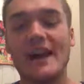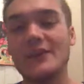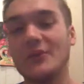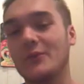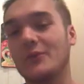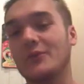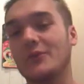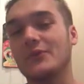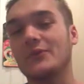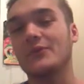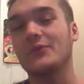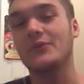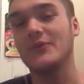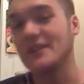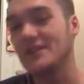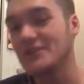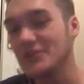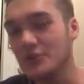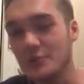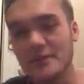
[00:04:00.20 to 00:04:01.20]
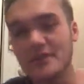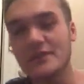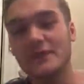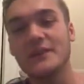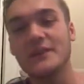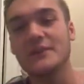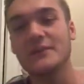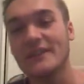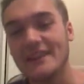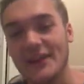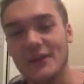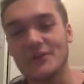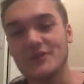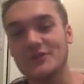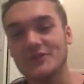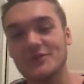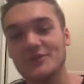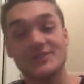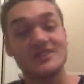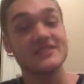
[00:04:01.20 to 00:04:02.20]
I don't think she'll be your favorite
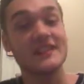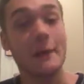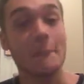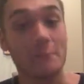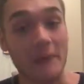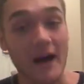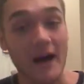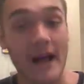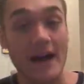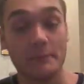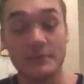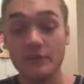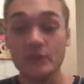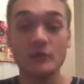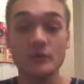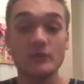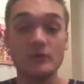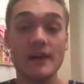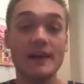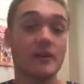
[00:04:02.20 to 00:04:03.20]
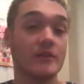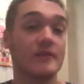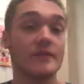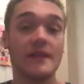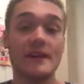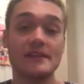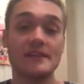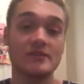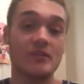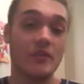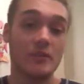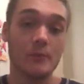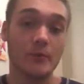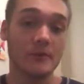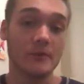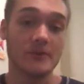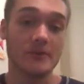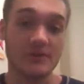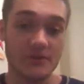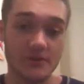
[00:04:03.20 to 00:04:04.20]
character. She's not mine, but if you like her, that, that's all the
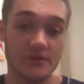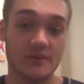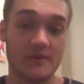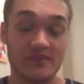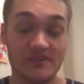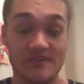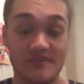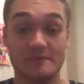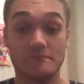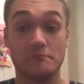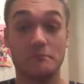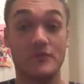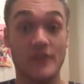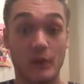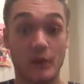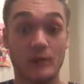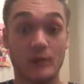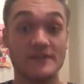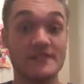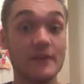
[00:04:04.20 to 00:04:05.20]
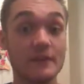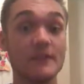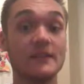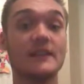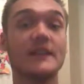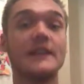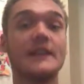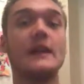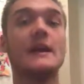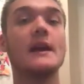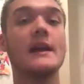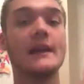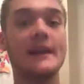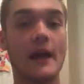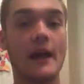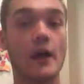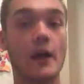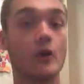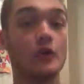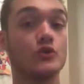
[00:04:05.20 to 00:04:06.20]
more to you, because there was definitely
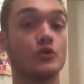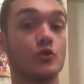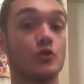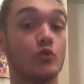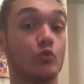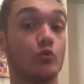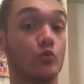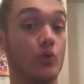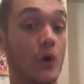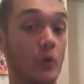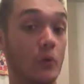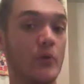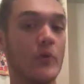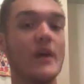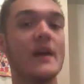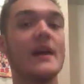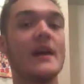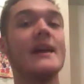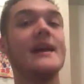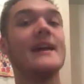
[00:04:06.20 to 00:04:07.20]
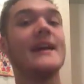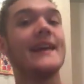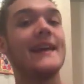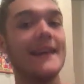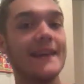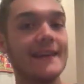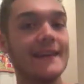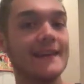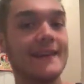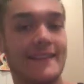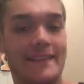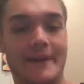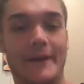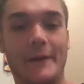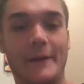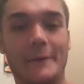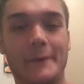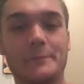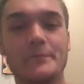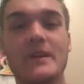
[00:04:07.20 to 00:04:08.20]
character growth in
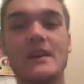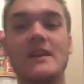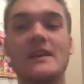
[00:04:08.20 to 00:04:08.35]
there.